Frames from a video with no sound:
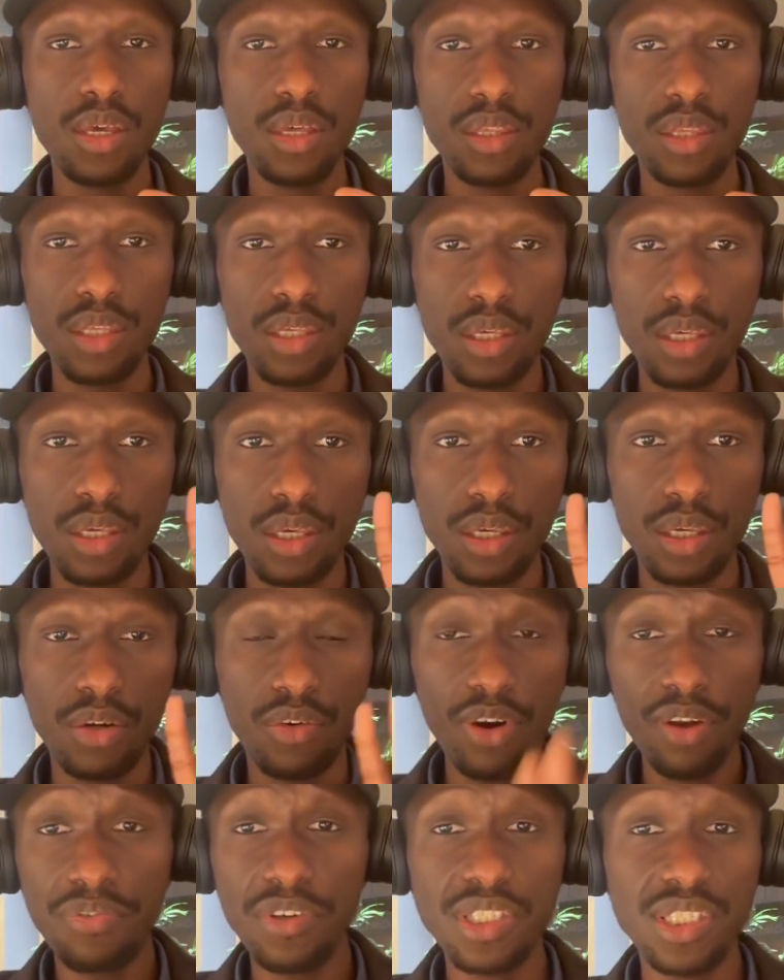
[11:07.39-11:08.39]
the
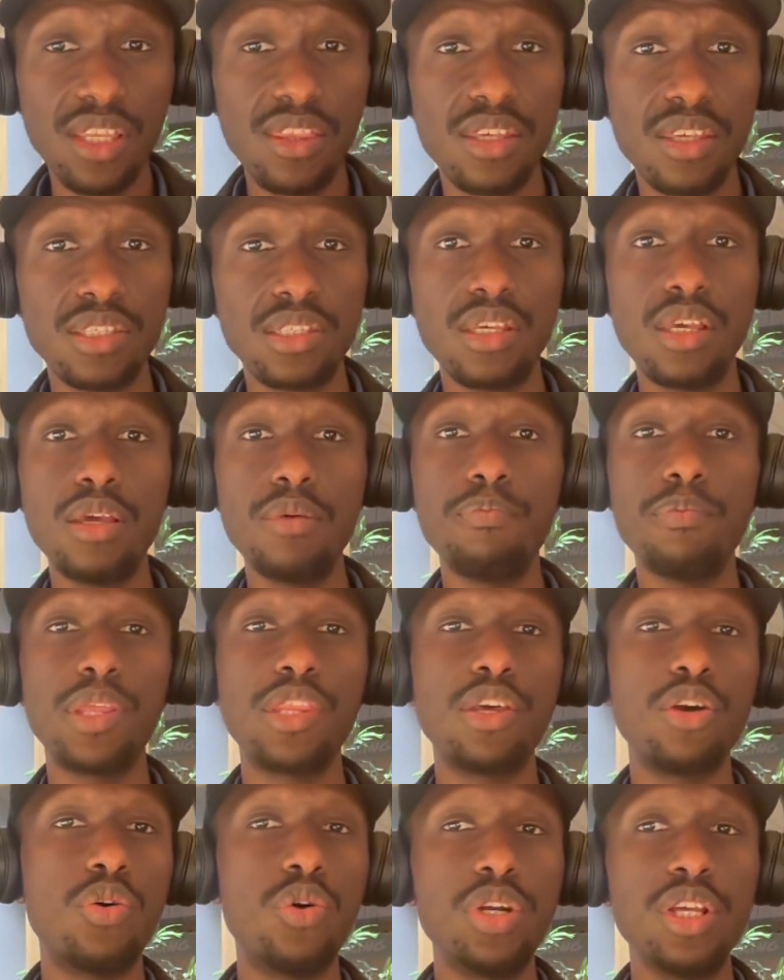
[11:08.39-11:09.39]
graphics are the same, but
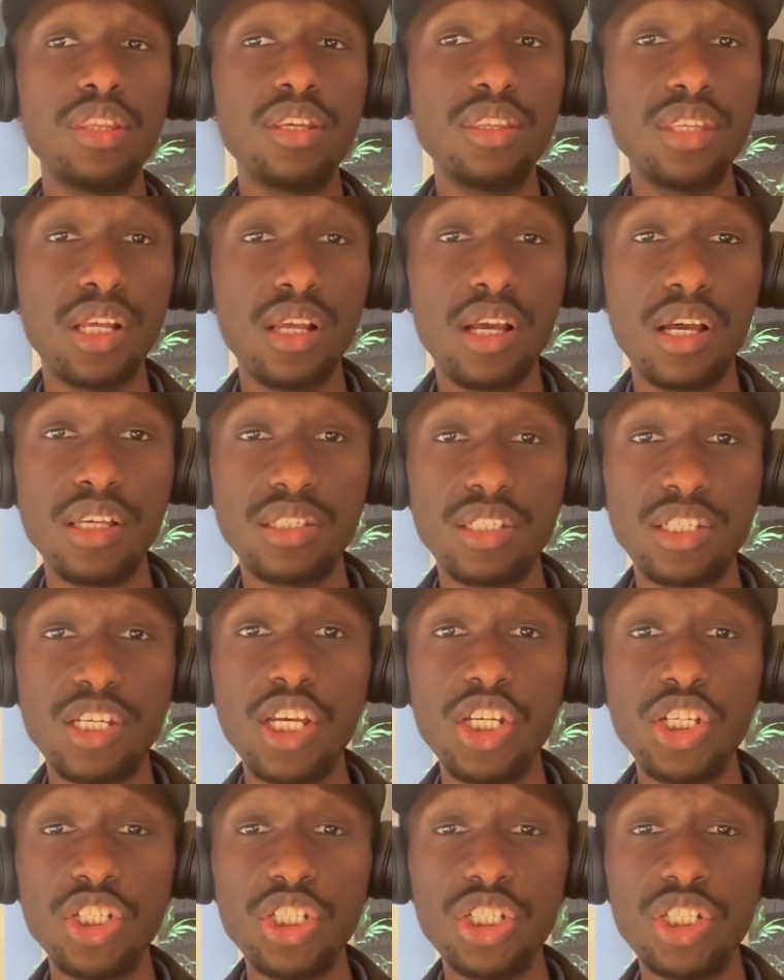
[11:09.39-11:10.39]
the only thing that has
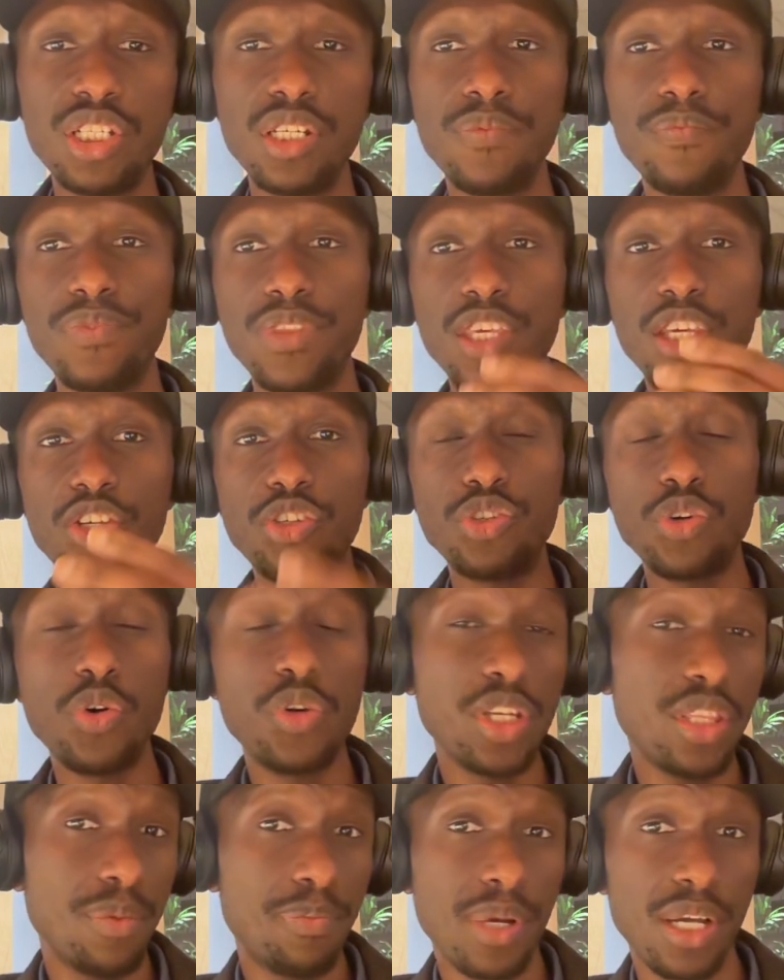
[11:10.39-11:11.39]
changed is
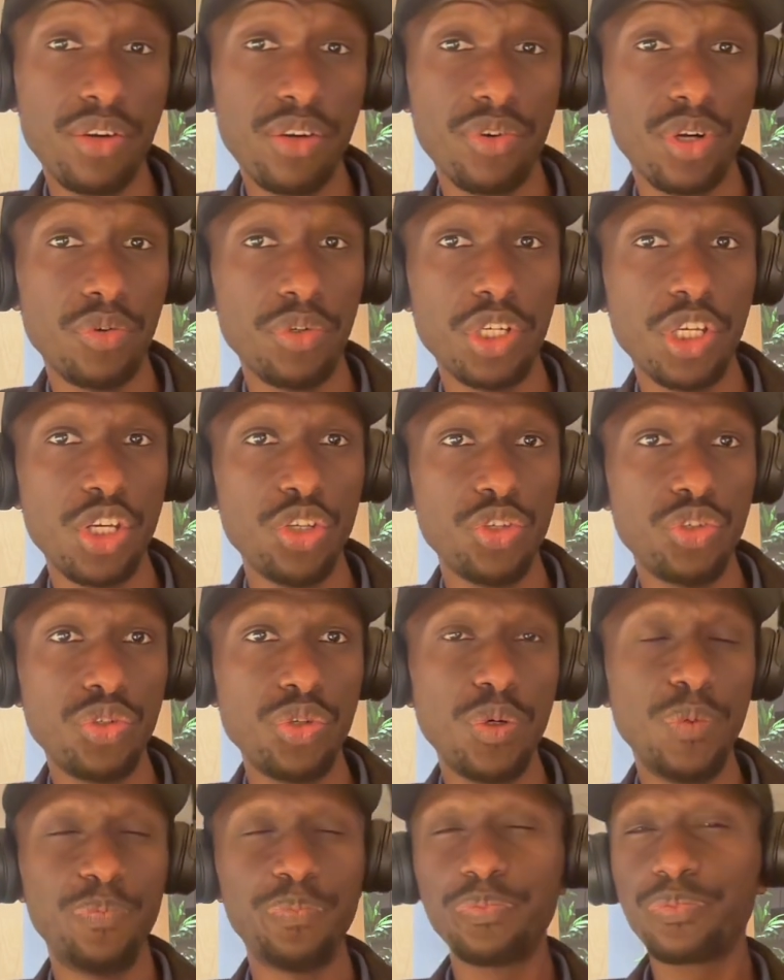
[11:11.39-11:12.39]
only the background.
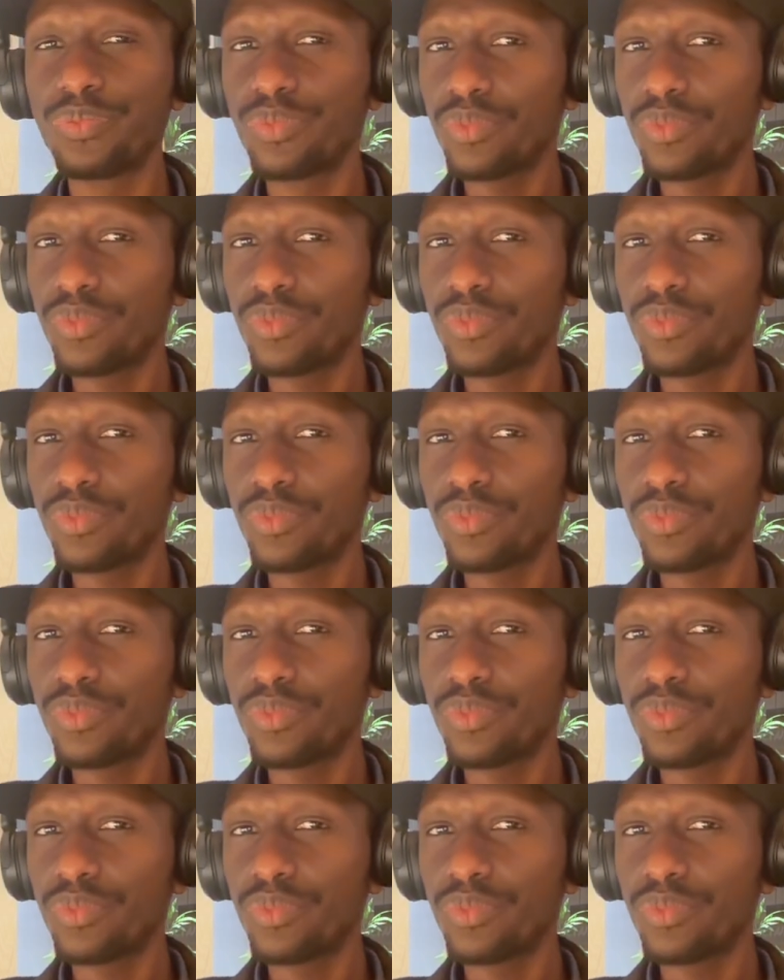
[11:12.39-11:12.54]
So